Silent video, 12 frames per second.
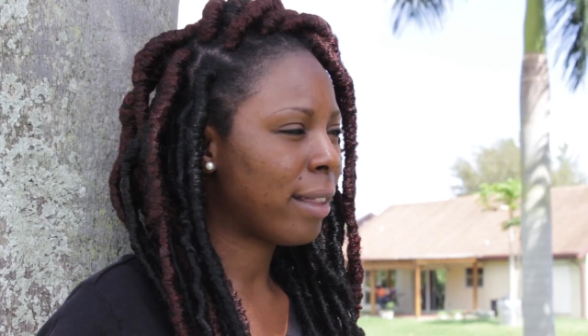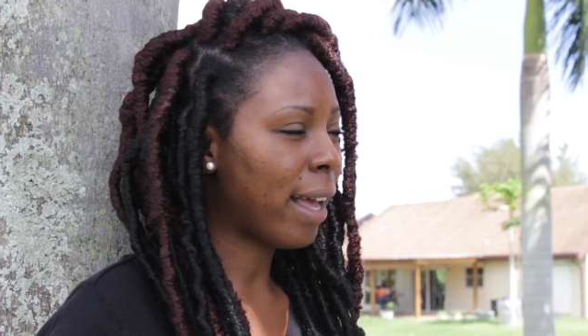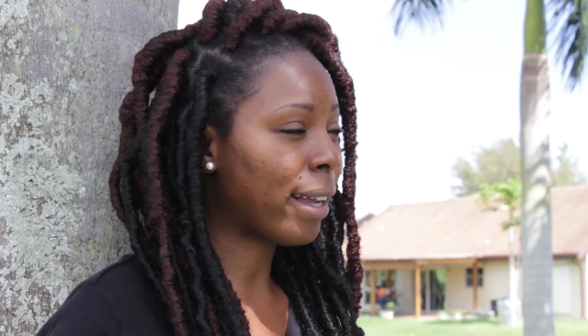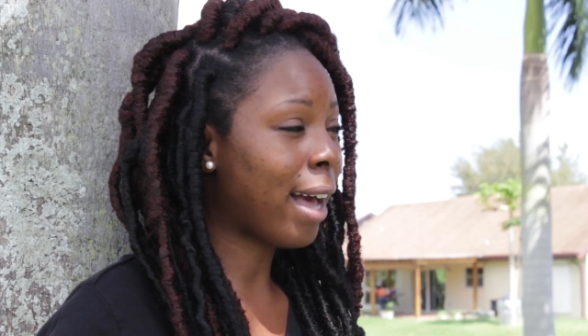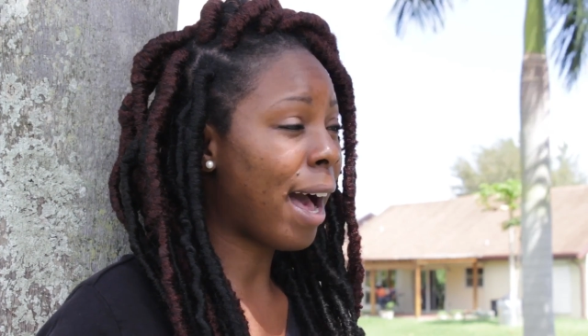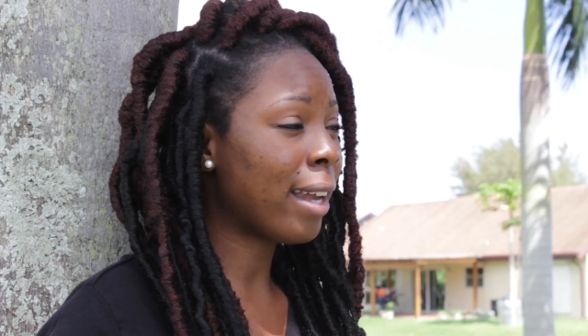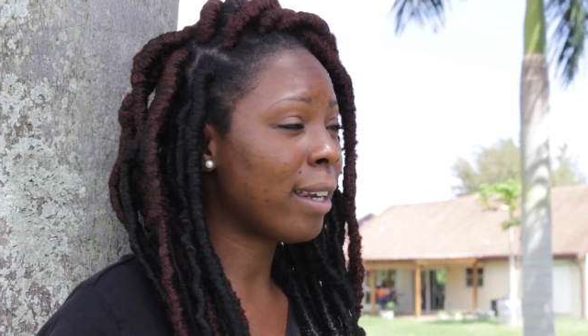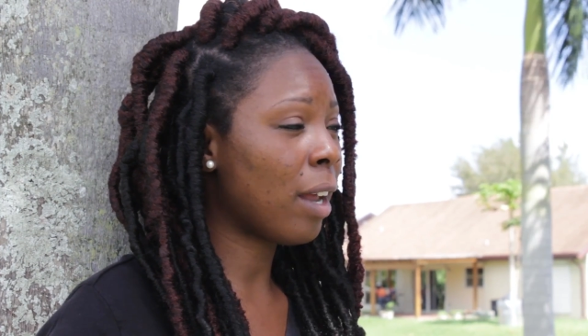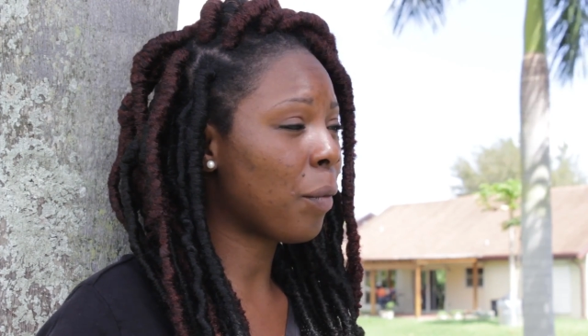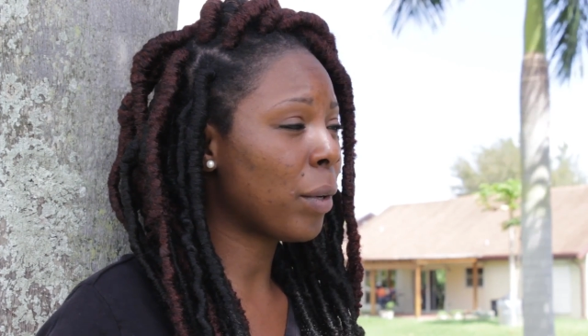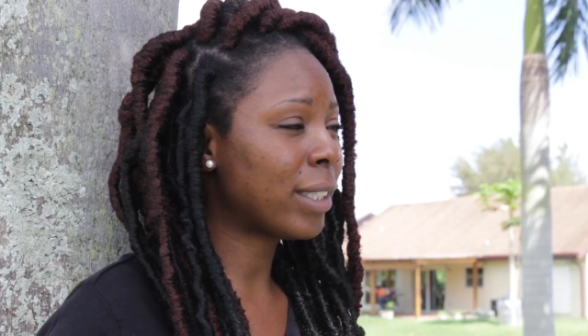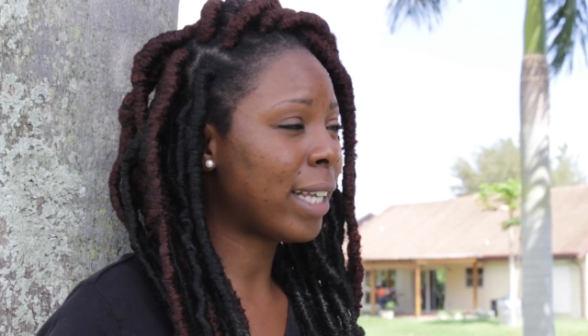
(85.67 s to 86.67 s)
that God
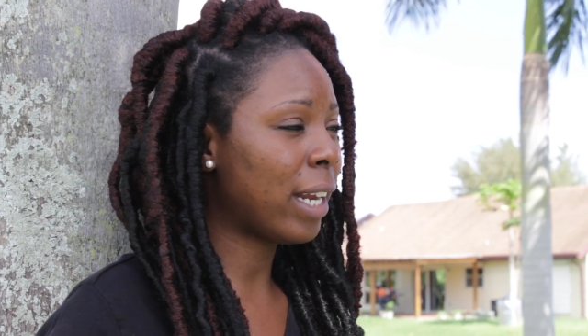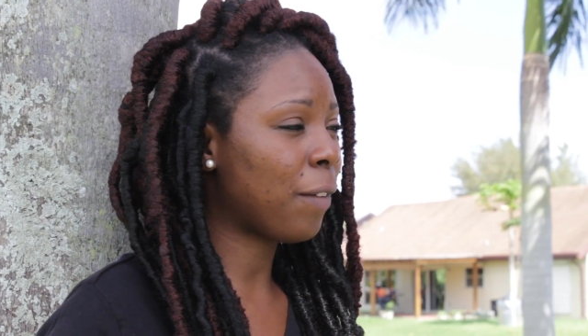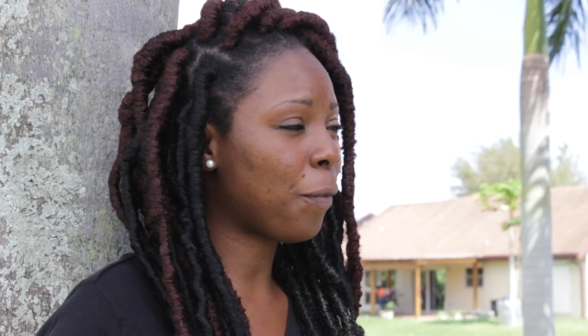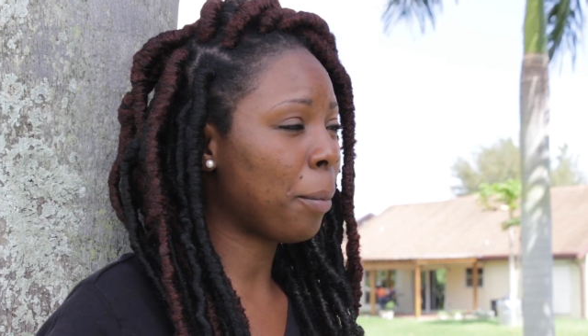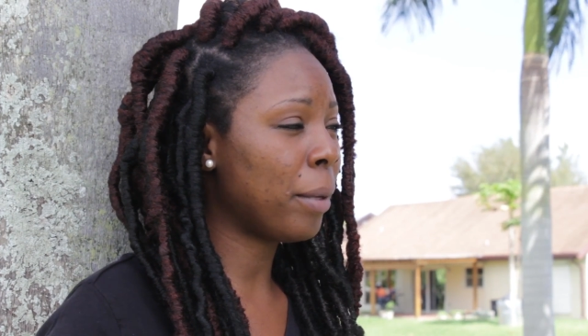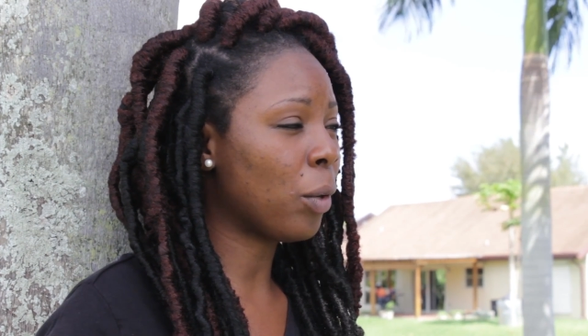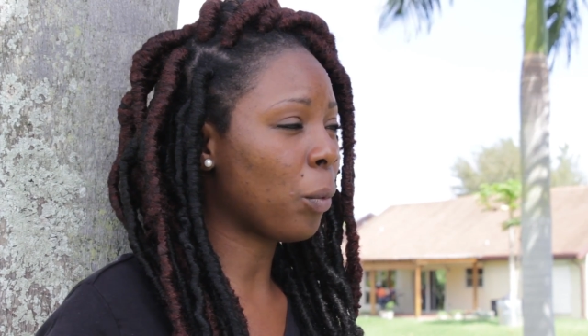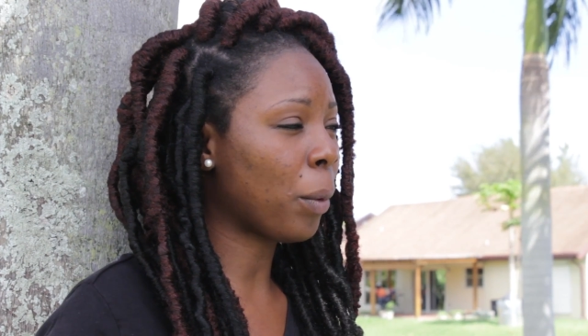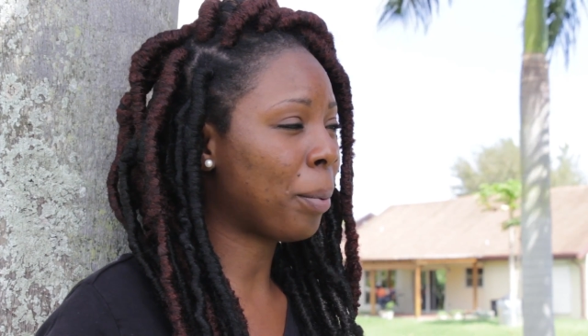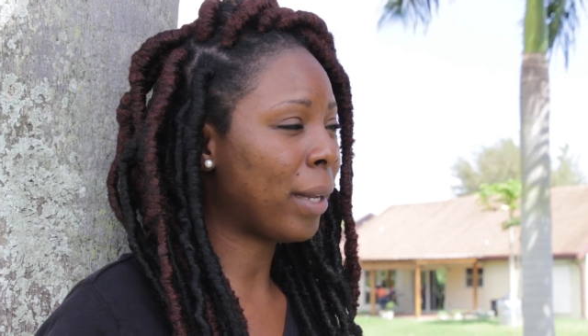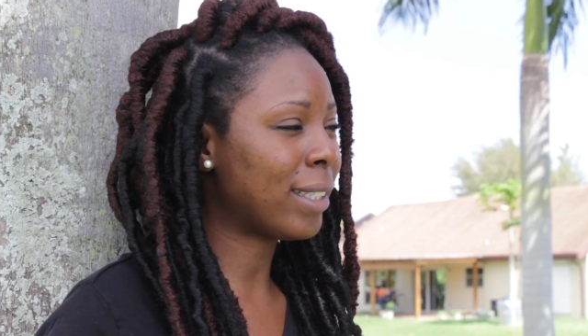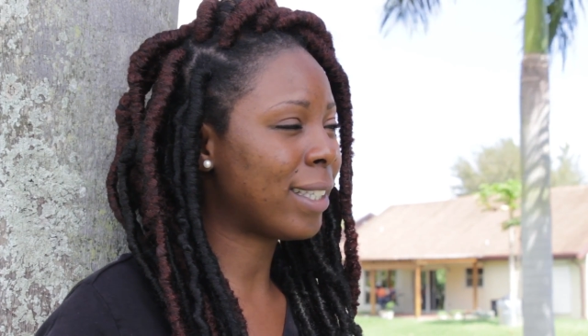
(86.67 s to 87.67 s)
never intended for me to
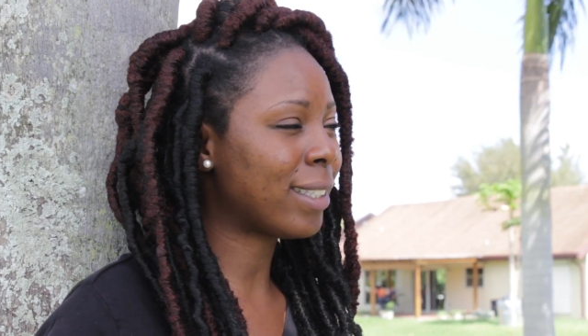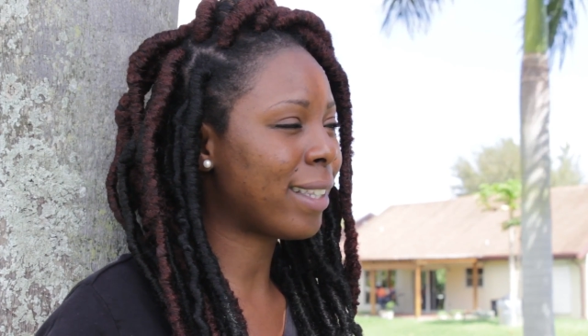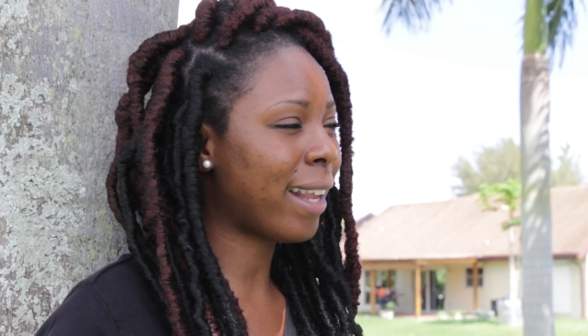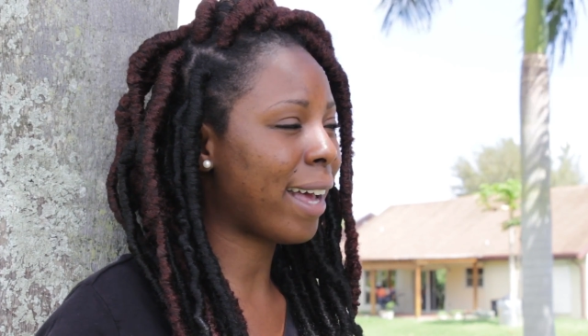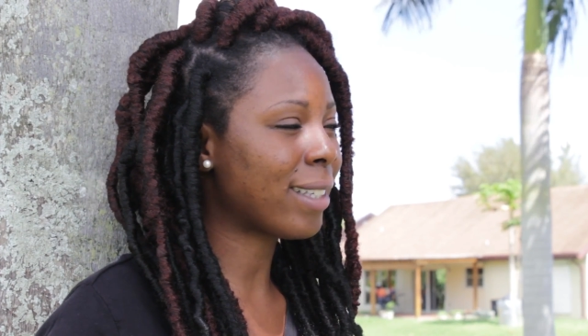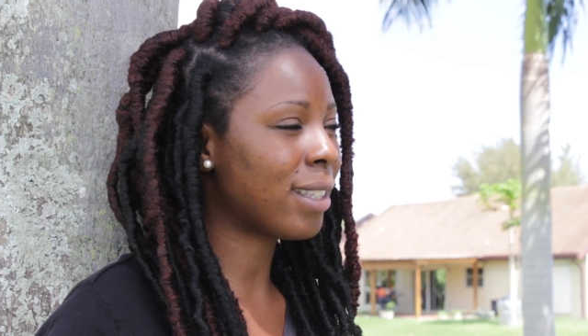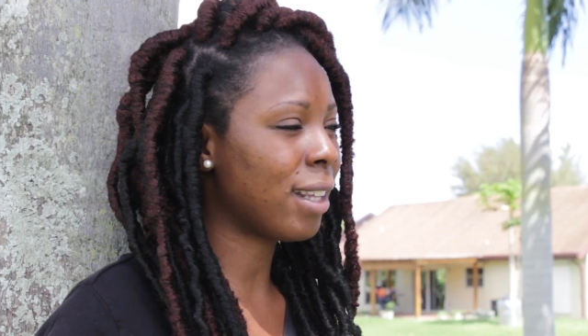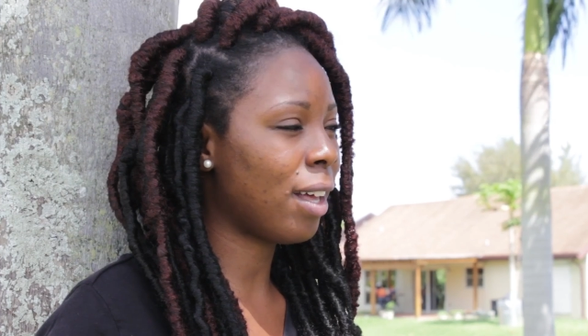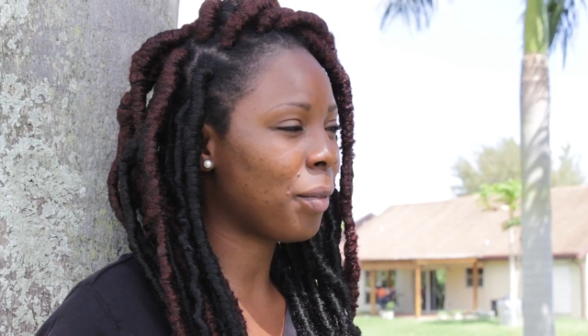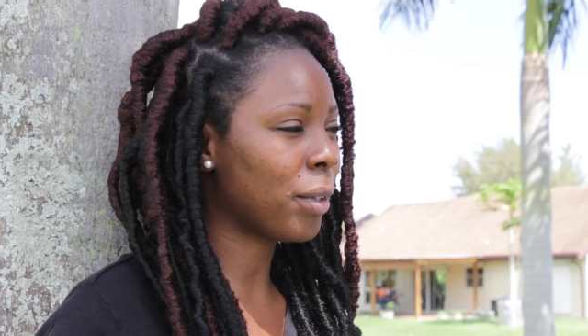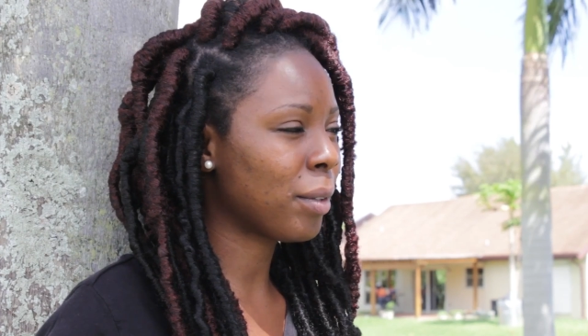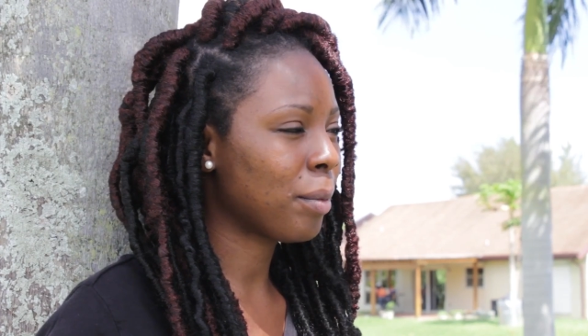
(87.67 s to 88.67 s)
replace his last
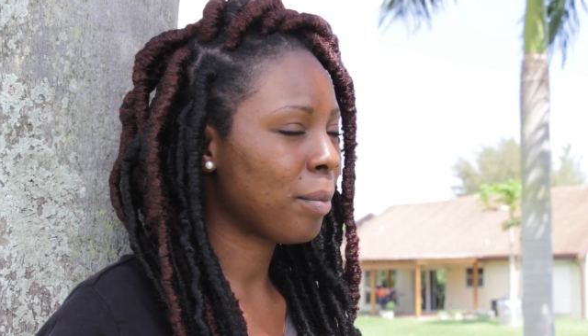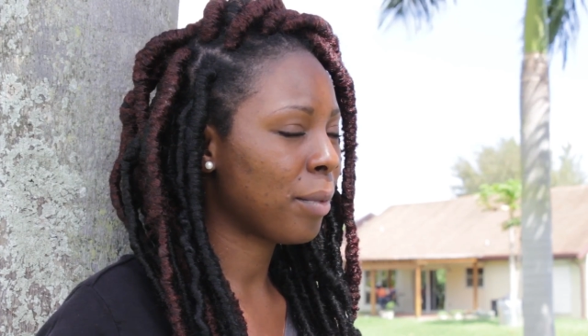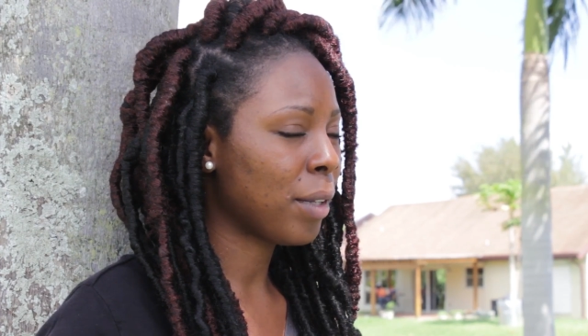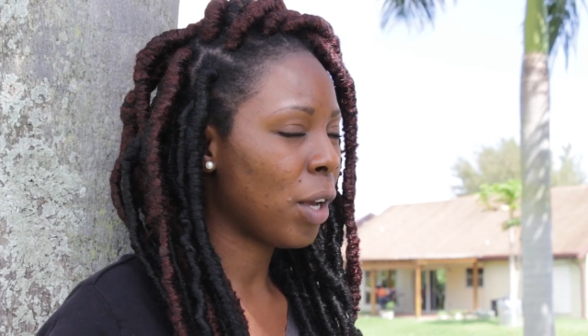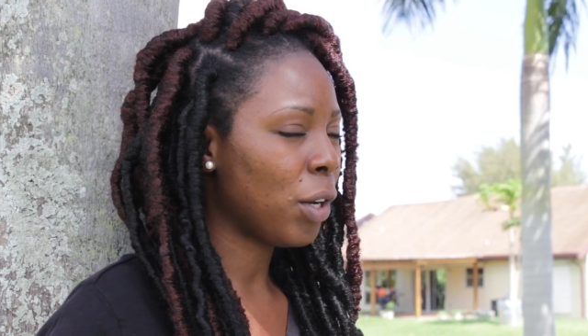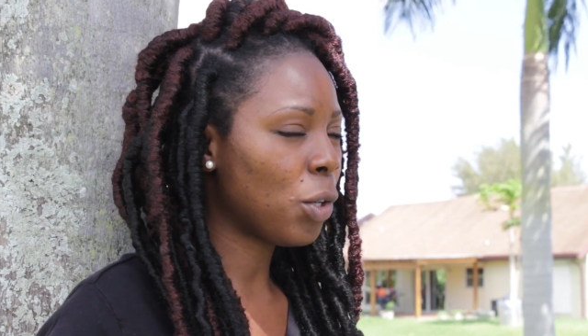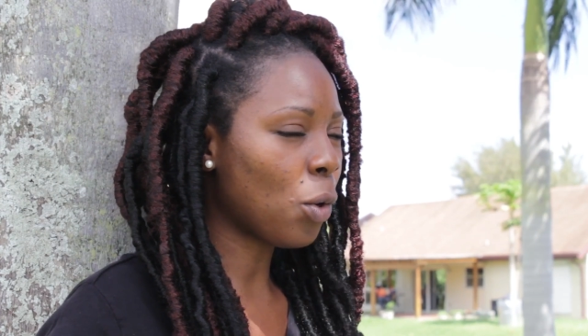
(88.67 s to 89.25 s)
lover,